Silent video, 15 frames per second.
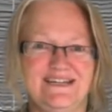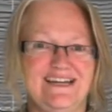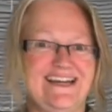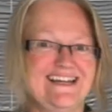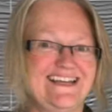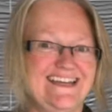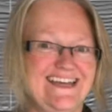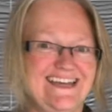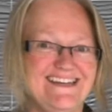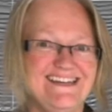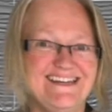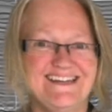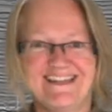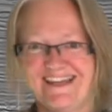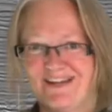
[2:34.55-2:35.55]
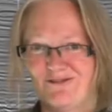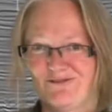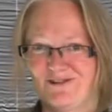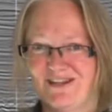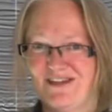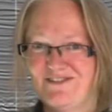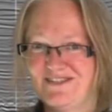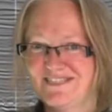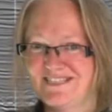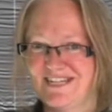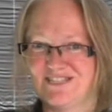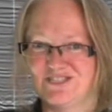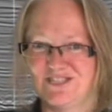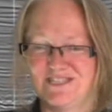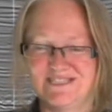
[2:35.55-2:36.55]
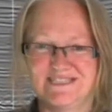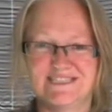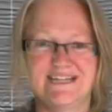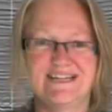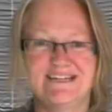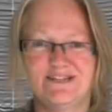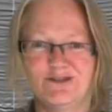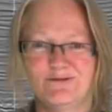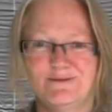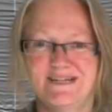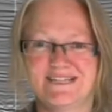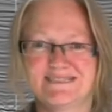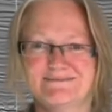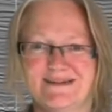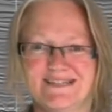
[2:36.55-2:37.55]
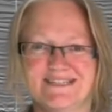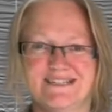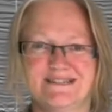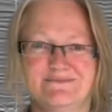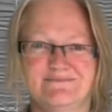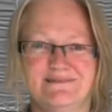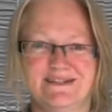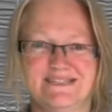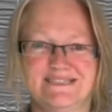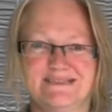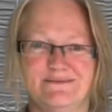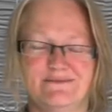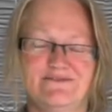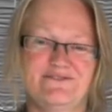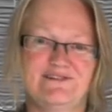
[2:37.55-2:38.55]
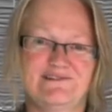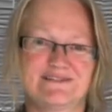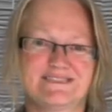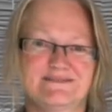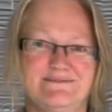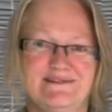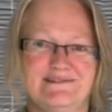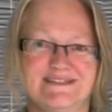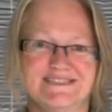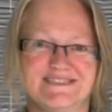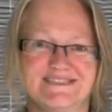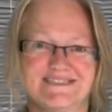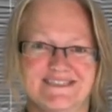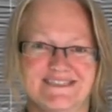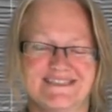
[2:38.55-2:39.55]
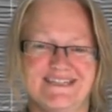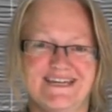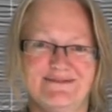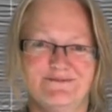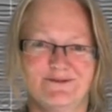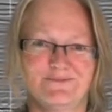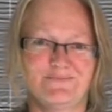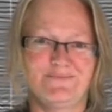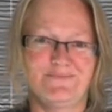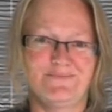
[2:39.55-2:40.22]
Again, like all other sessions, you'll be expected to bring some of your experience to the table.